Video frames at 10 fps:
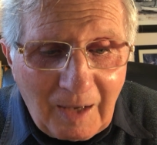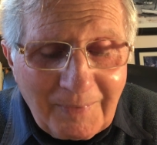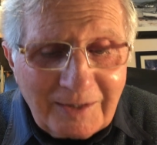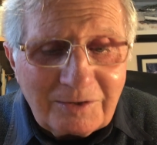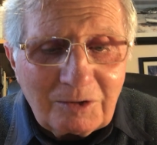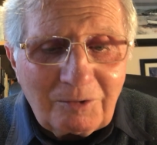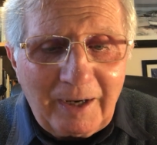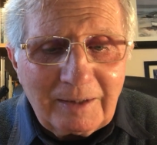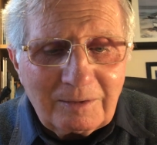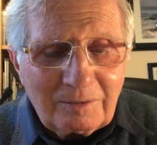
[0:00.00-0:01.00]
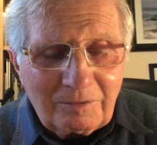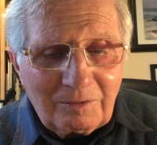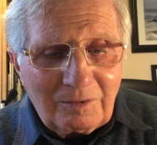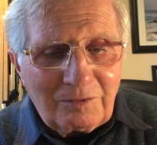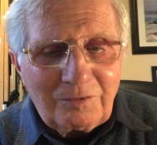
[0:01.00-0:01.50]
And that's the great
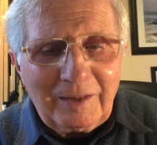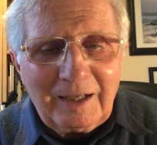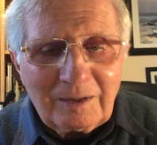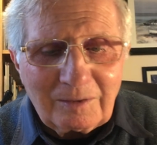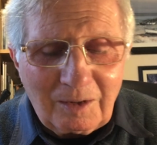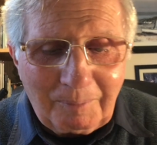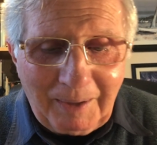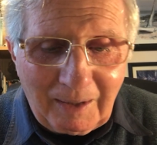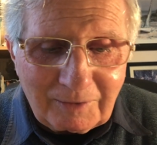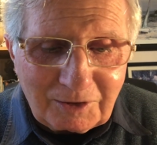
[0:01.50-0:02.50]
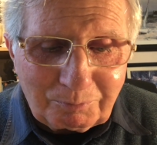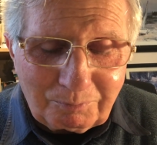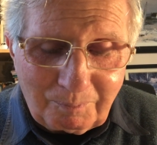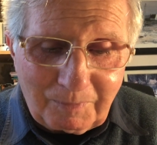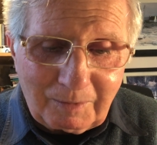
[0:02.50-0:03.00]
thing about this
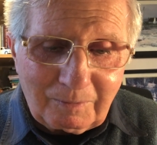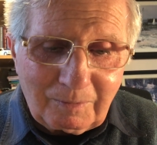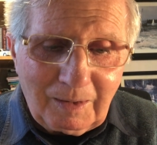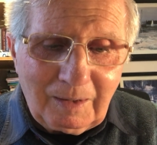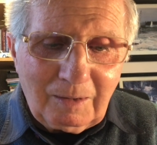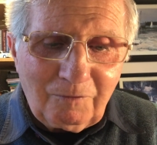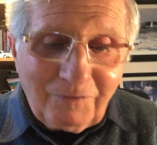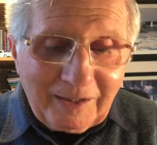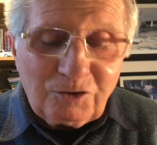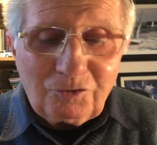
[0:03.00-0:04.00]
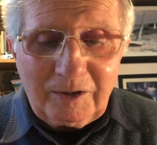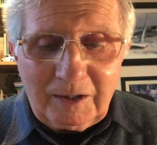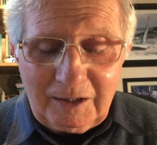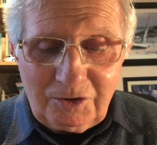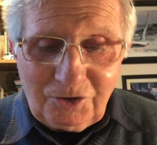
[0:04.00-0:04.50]
victory
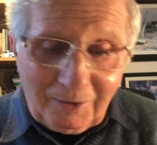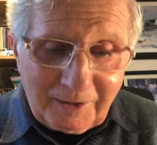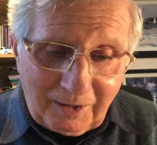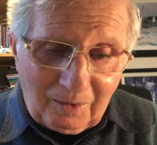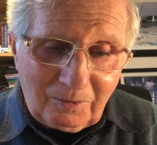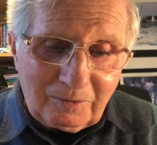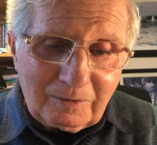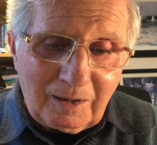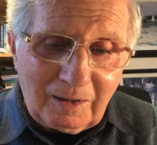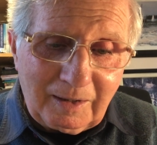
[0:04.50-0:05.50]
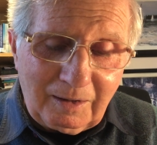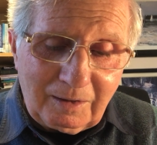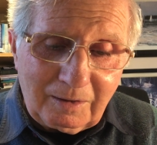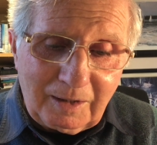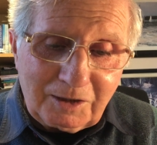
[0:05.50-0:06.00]
in Jericho.
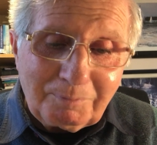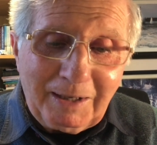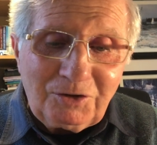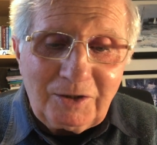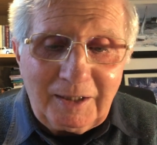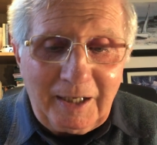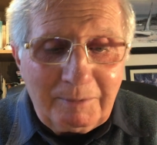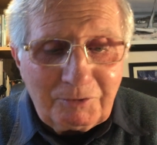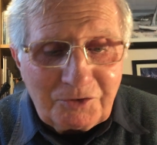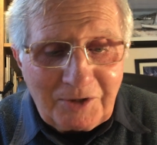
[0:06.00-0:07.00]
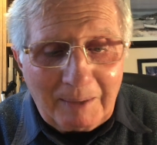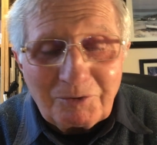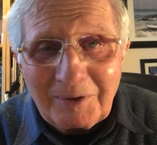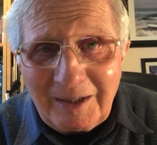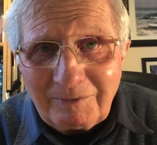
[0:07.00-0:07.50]
It's mentioned in Hebrews
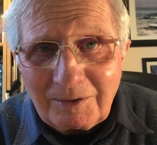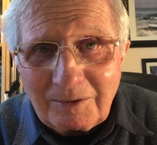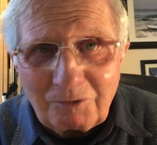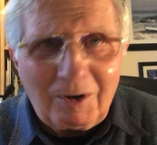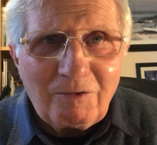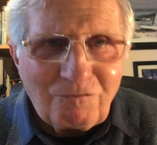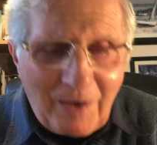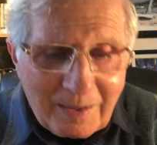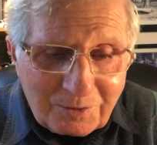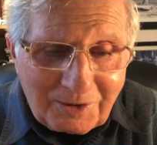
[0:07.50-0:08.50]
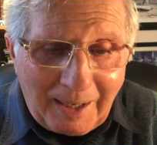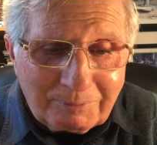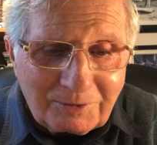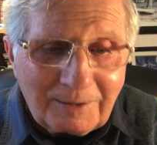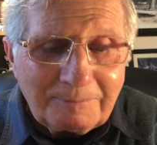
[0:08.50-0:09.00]
chapter 11, the great faith
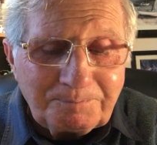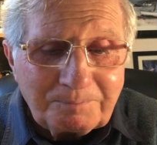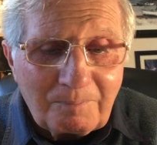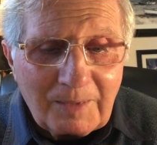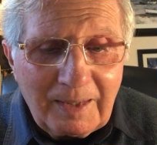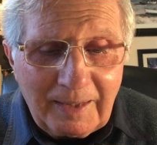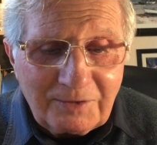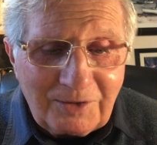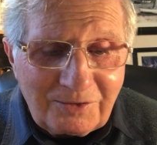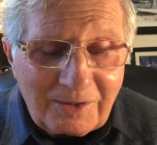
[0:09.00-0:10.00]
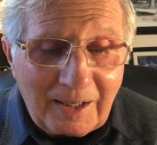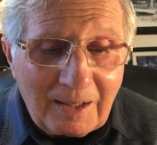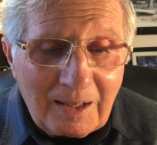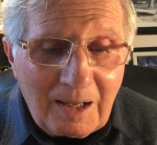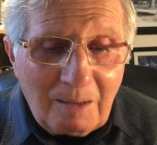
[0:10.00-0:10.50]
chapter. It says
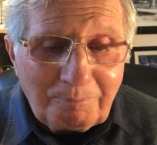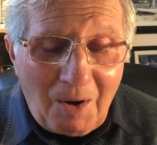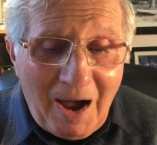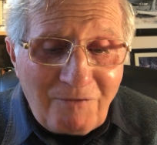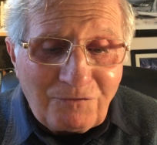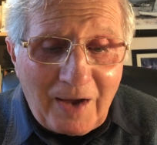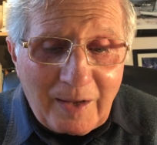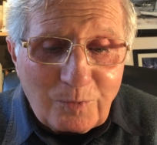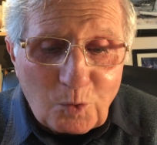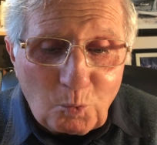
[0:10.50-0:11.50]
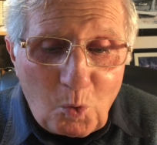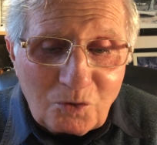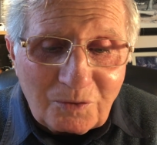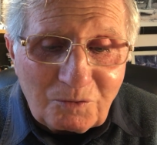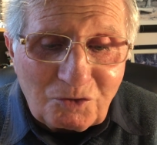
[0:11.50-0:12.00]
there, by faith the
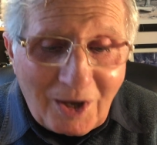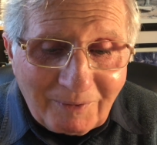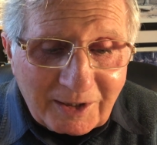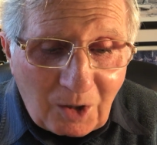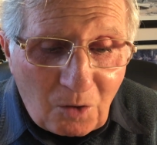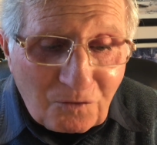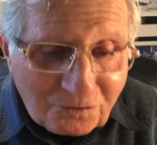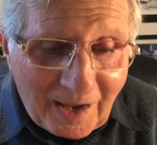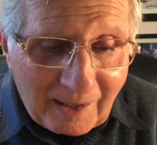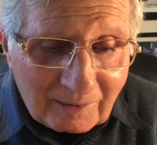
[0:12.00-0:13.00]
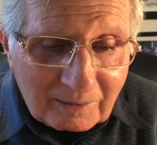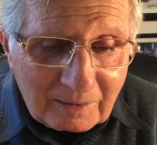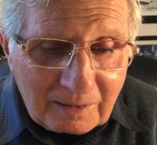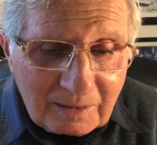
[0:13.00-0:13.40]
walls of Jericho fell